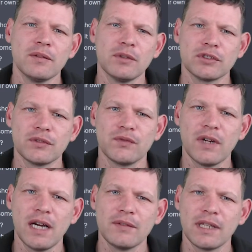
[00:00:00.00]
version
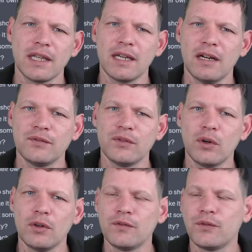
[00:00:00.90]
5 in
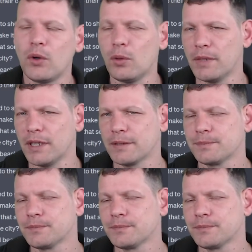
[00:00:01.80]
AR4 format.